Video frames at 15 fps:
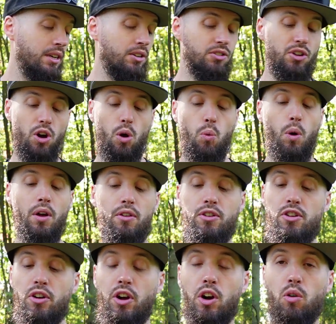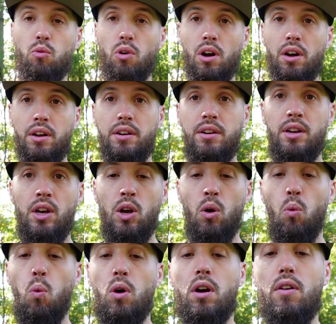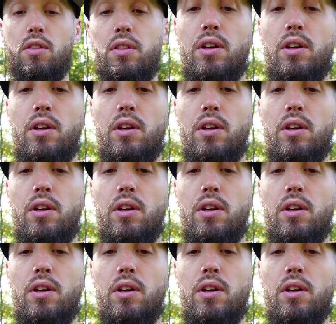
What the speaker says: So whether you're going to run one of